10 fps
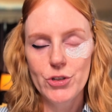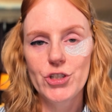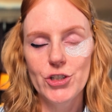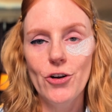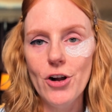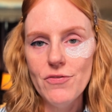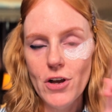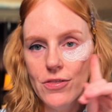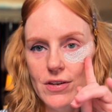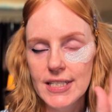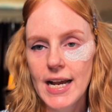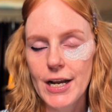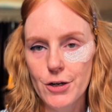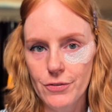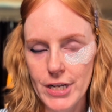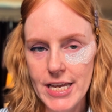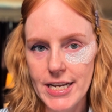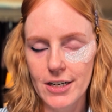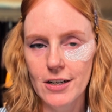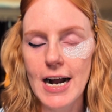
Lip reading: To start off on this eye over here,